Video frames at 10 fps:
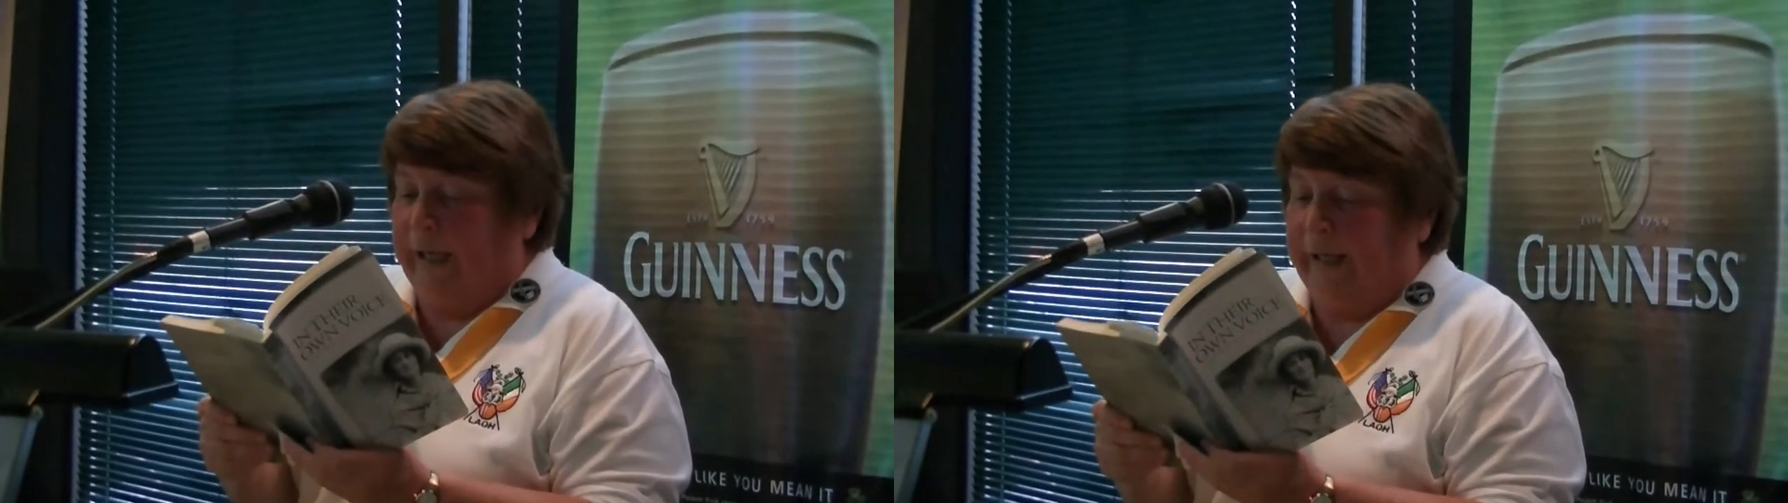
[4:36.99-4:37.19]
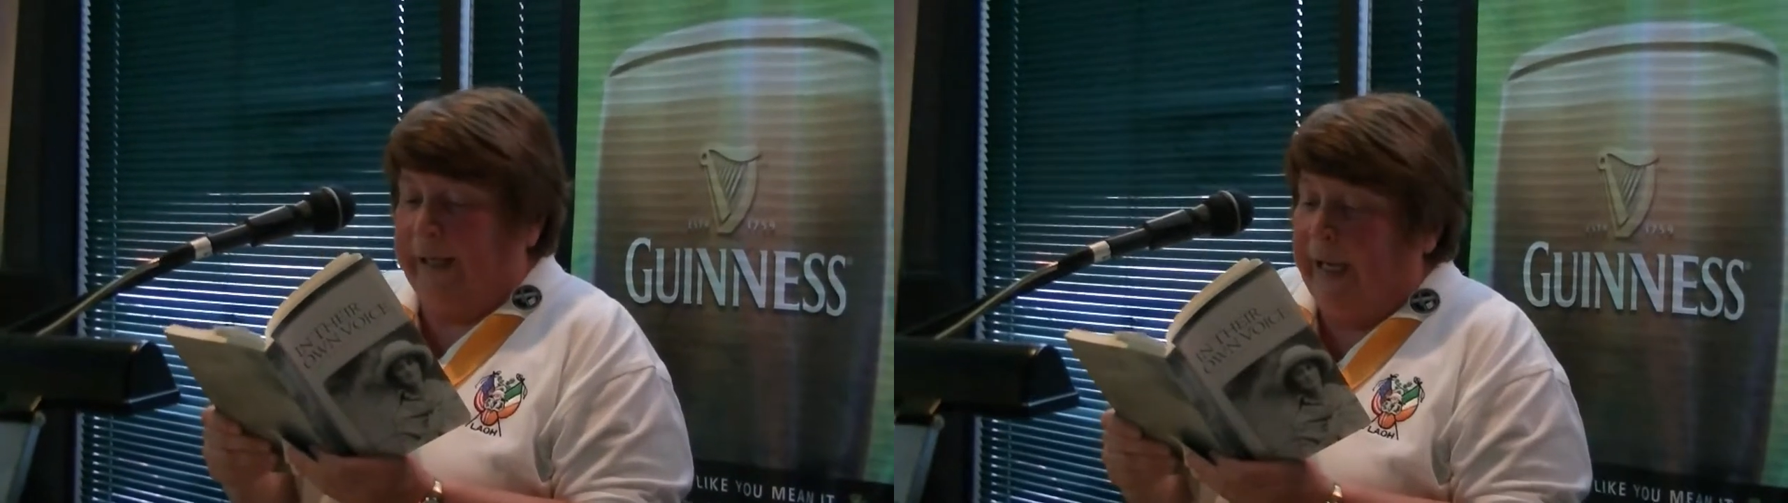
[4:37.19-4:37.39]

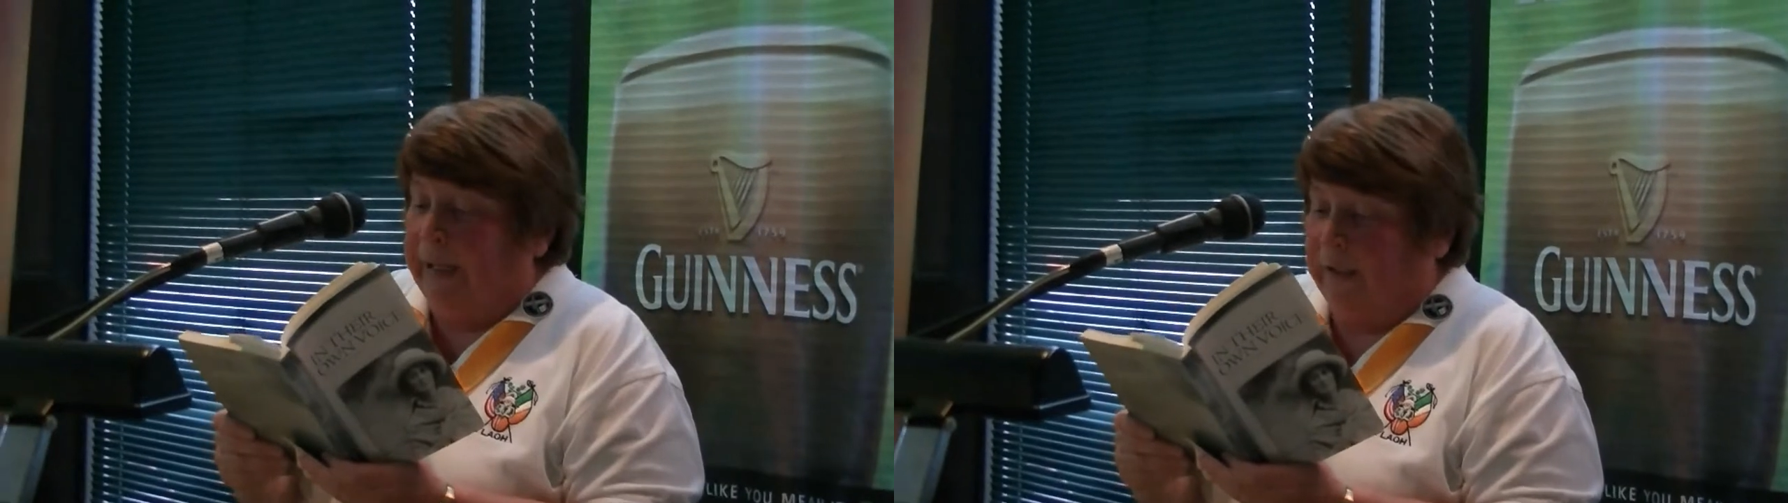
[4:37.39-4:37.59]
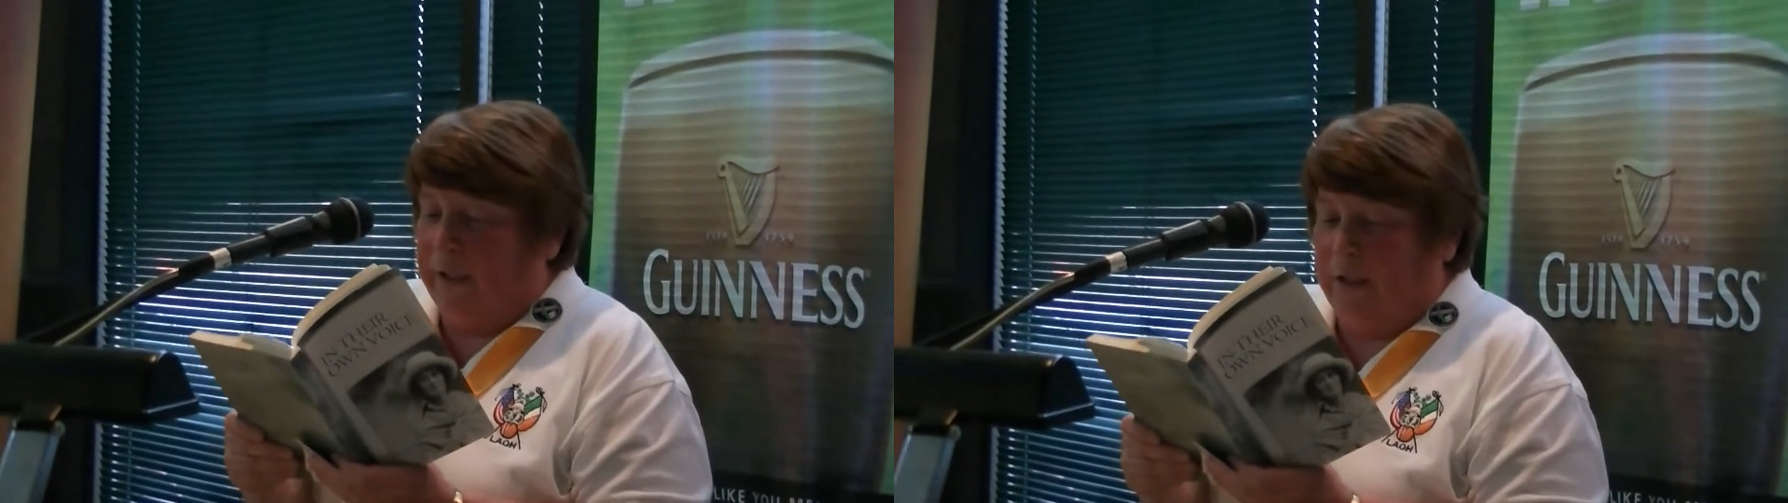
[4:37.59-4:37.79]

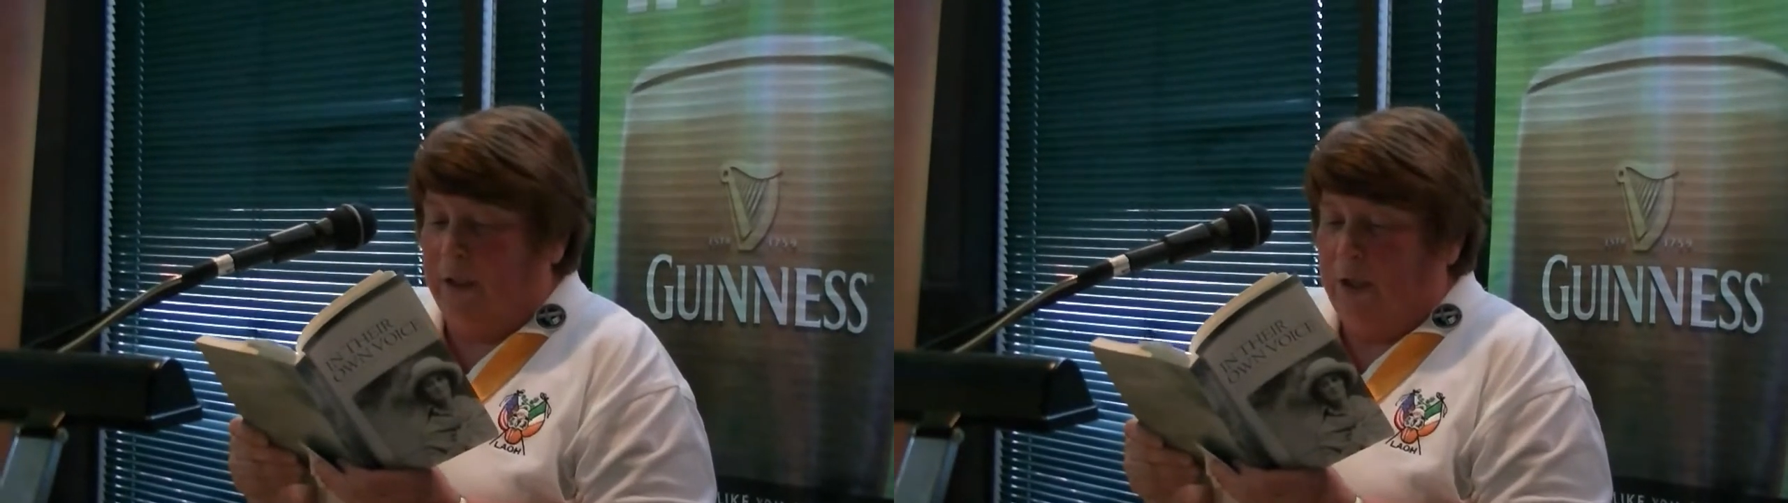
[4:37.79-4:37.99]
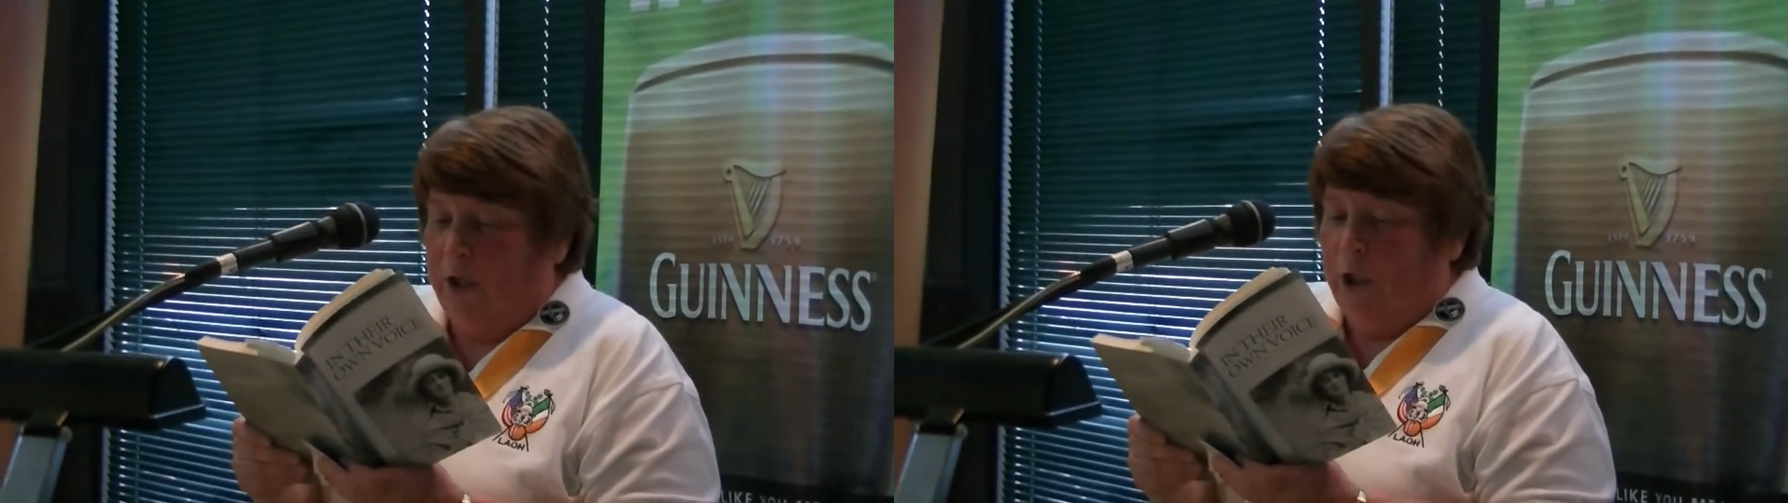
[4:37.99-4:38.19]
England,
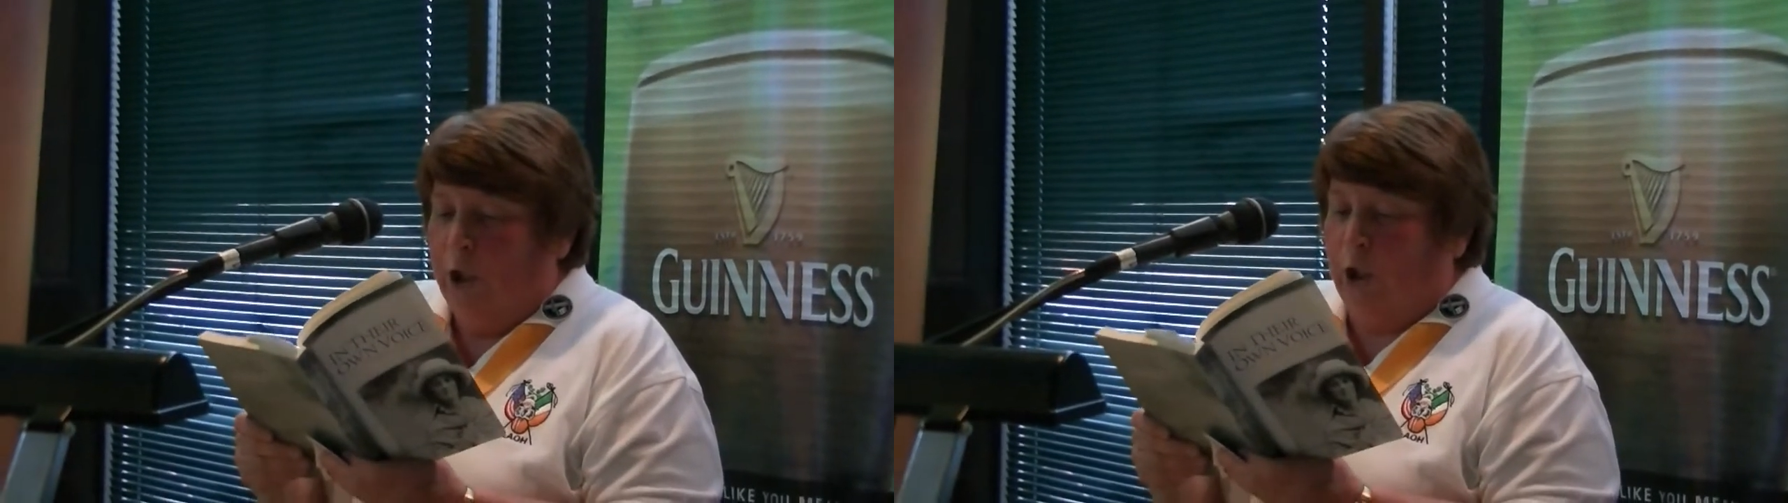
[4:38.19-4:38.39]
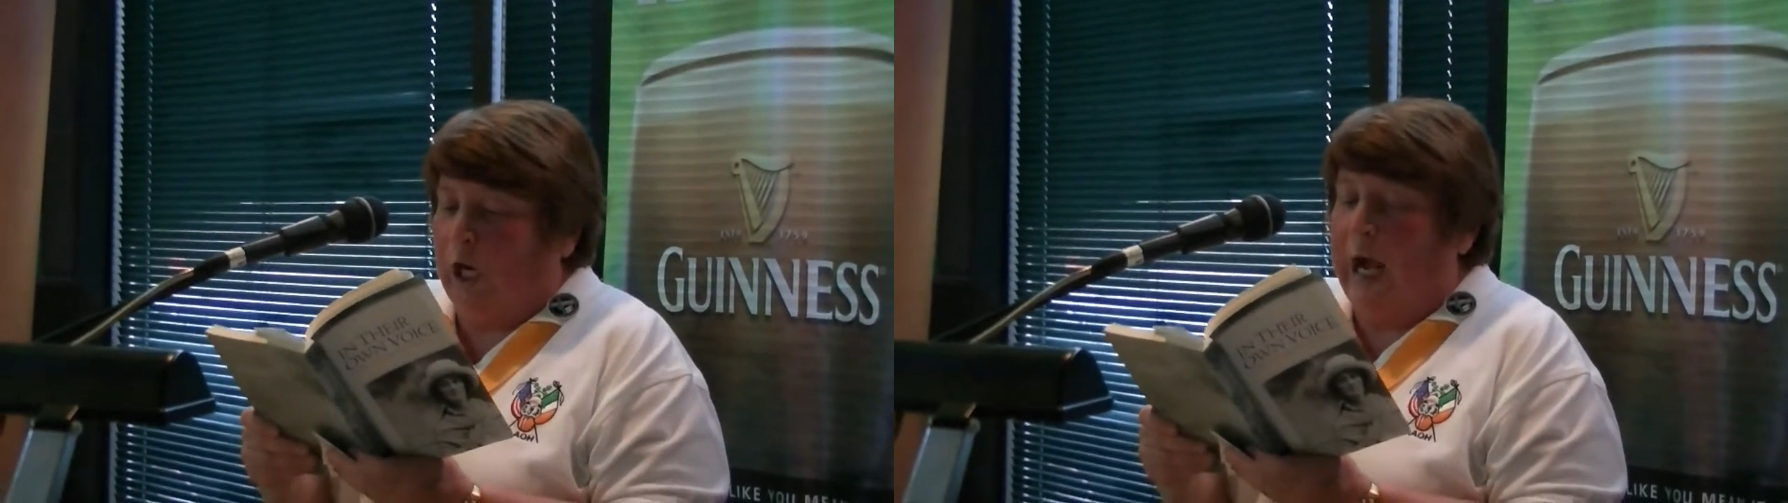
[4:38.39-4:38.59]

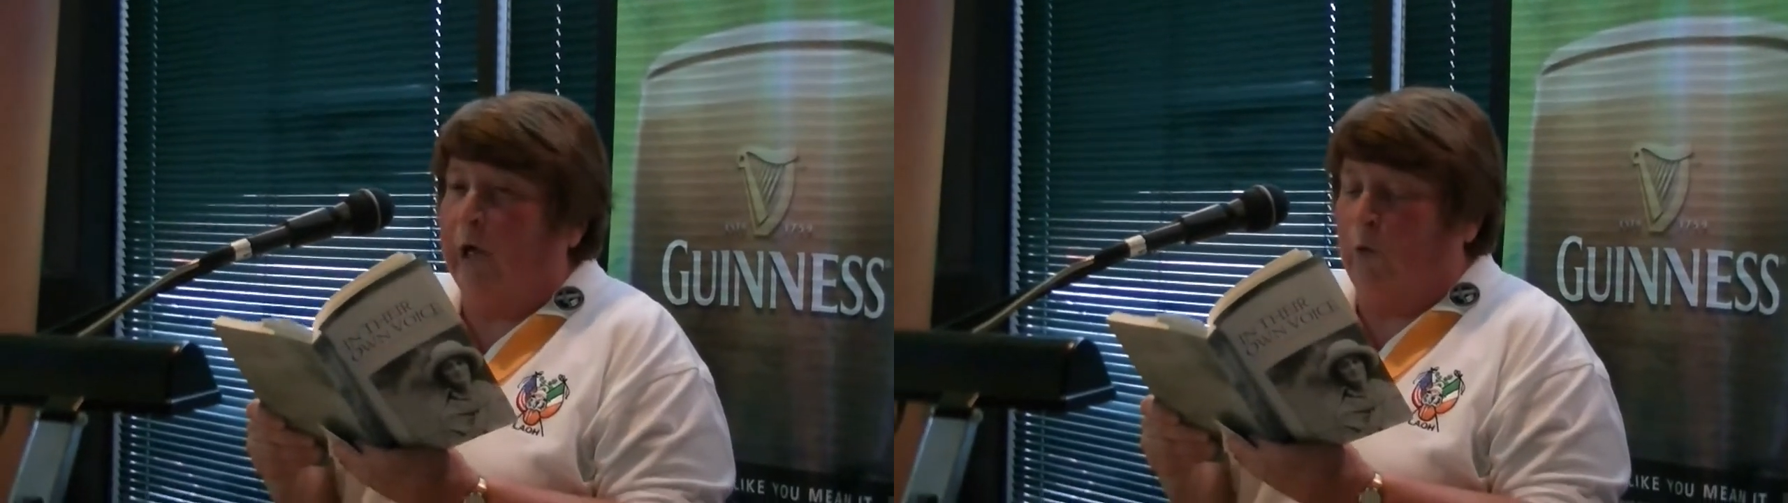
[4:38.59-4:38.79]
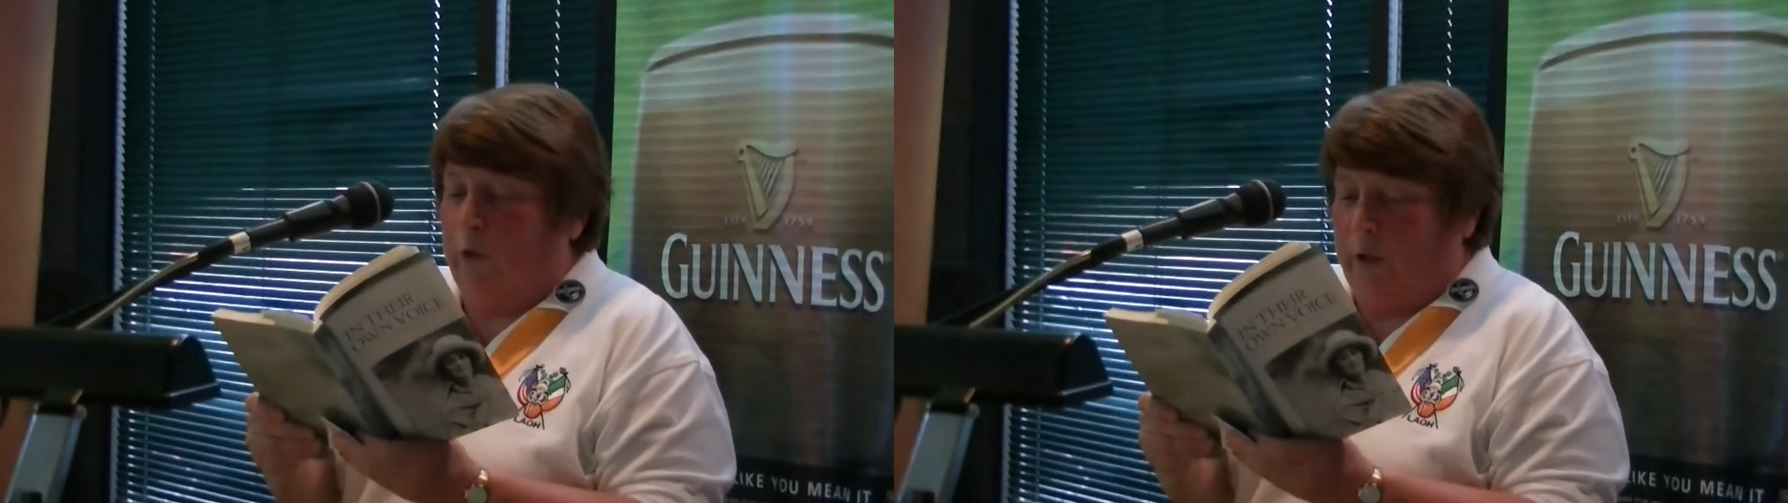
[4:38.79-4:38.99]
your
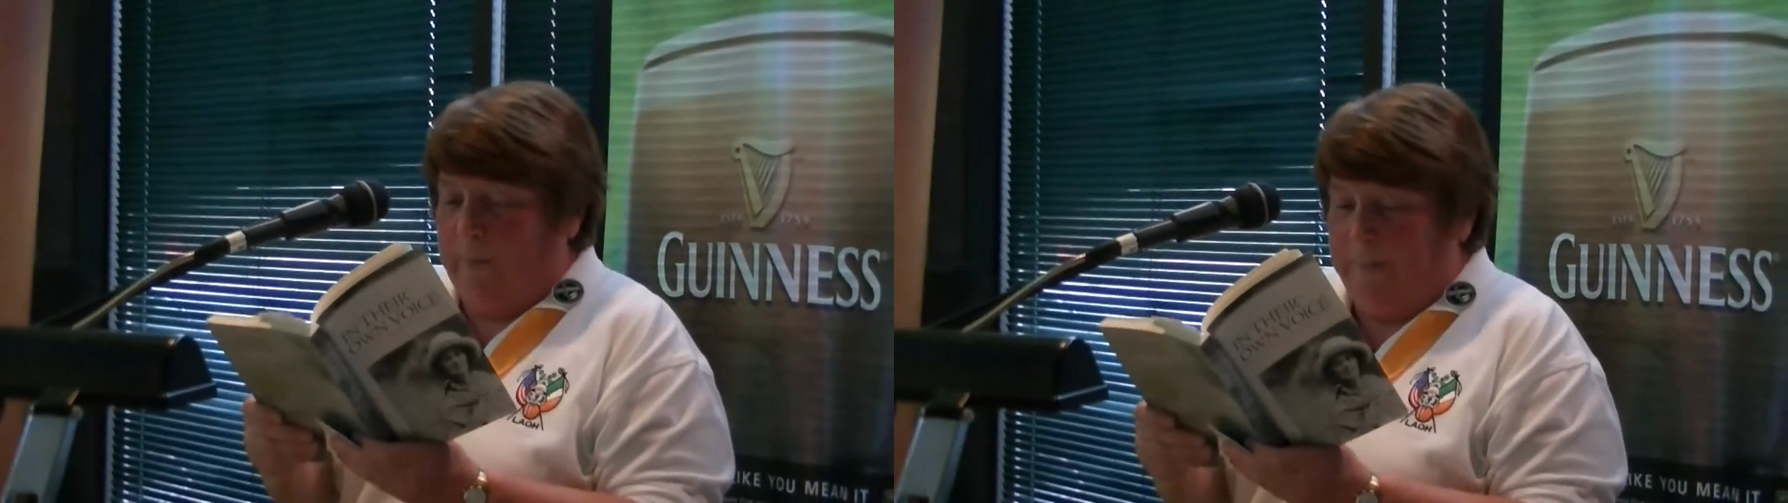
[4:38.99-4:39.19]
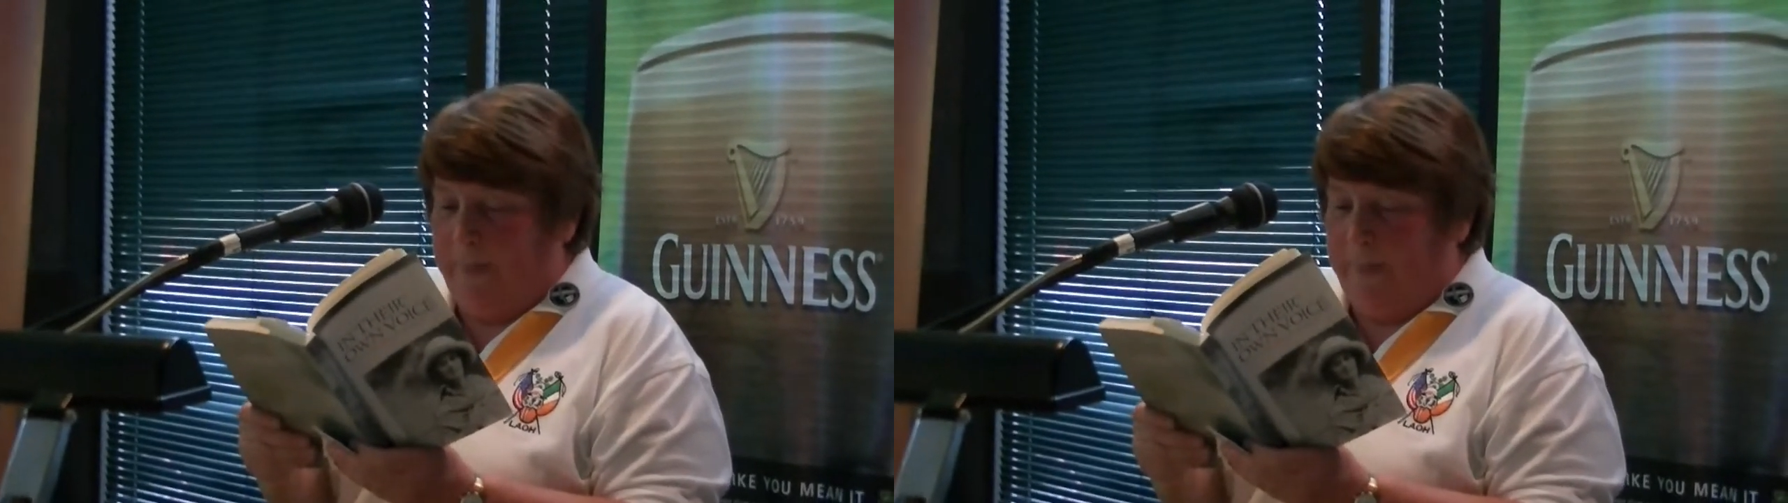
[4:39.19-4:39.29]
conqueror,